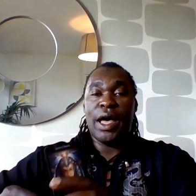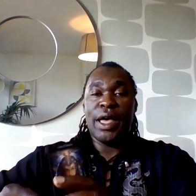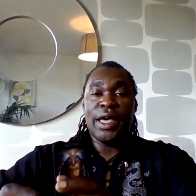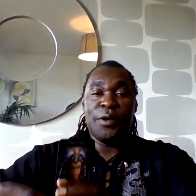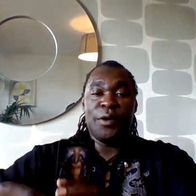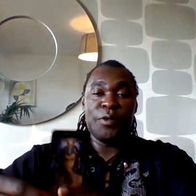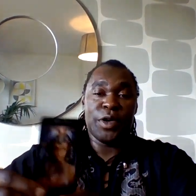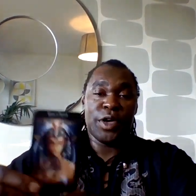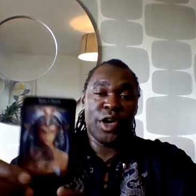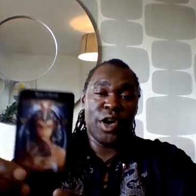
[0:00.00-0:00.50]

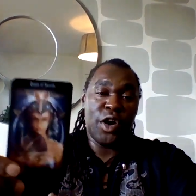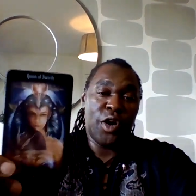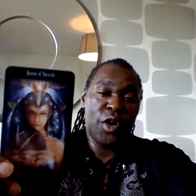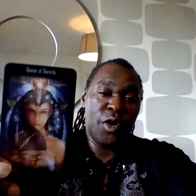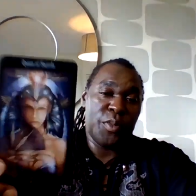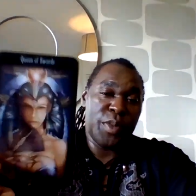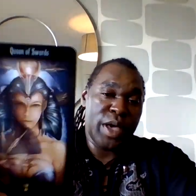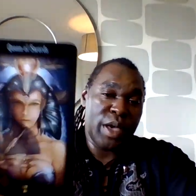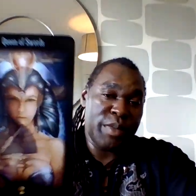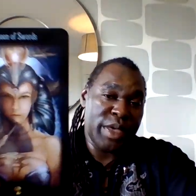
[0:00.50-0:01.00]
Here we
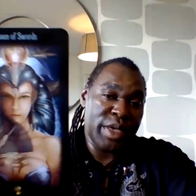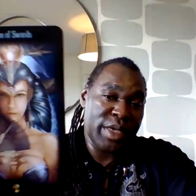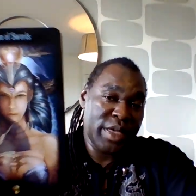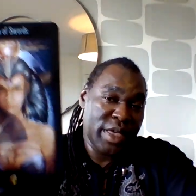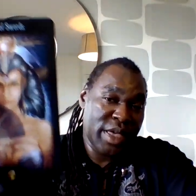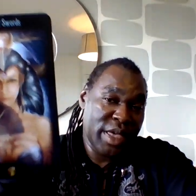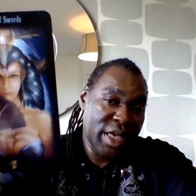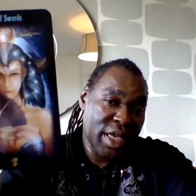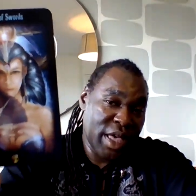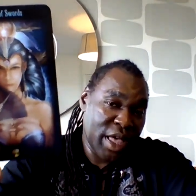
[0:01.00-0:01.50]
go, baby.
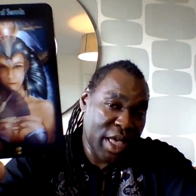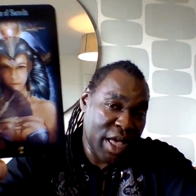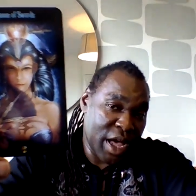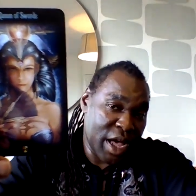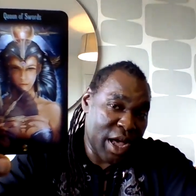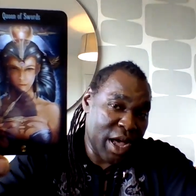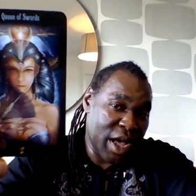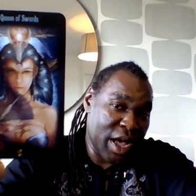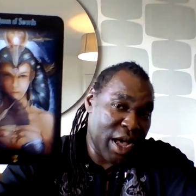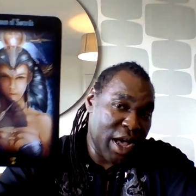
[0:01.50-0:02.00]

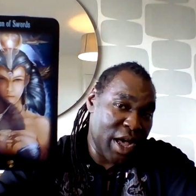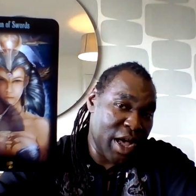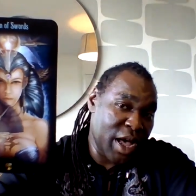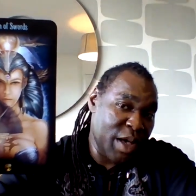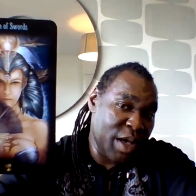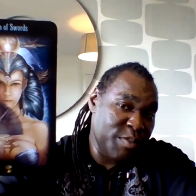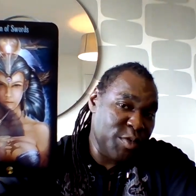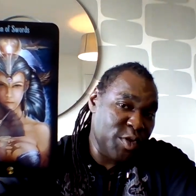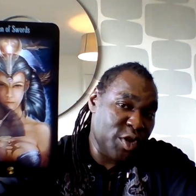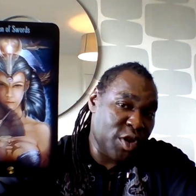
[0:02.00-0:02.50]

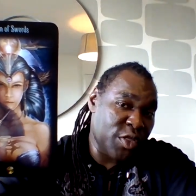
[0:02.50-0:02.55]
You